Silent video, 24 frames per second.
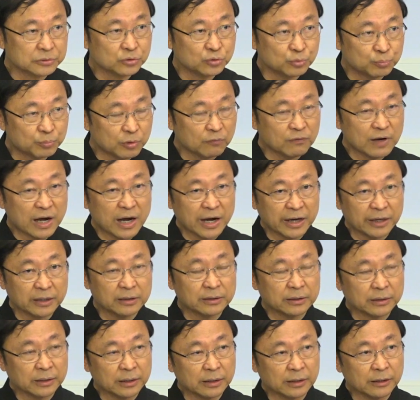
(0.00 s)
to provide
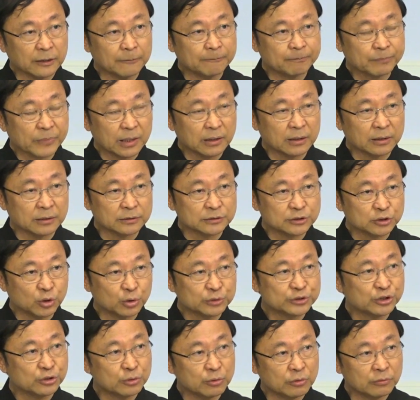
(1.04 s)

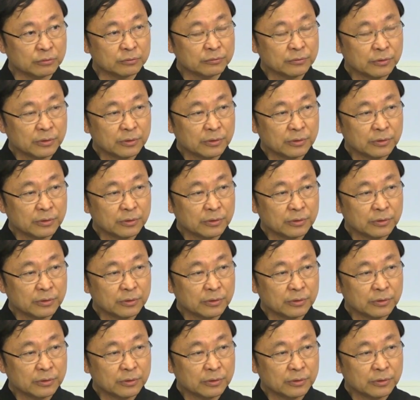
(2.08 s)
social